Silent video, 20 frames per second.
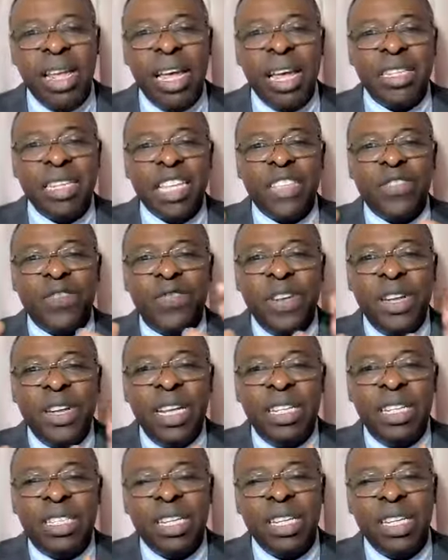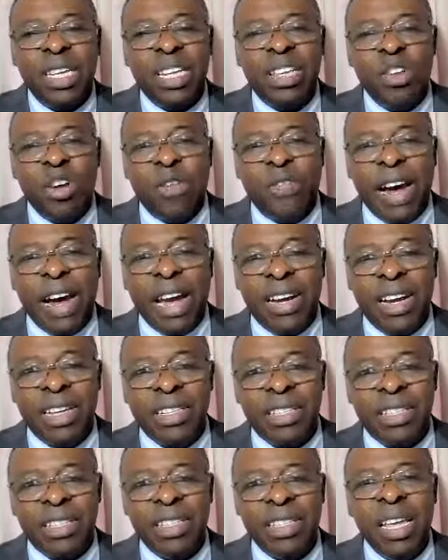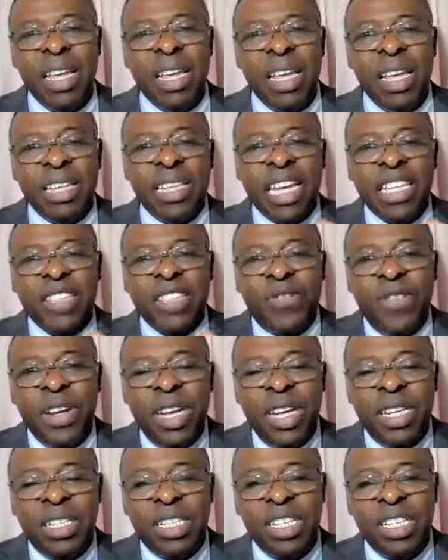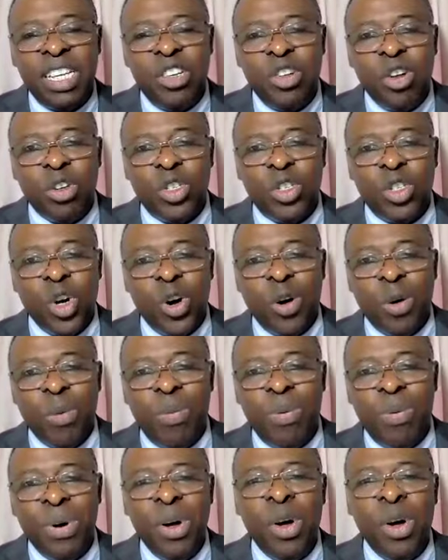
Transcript: It has finished in your finances. It has finished in your job.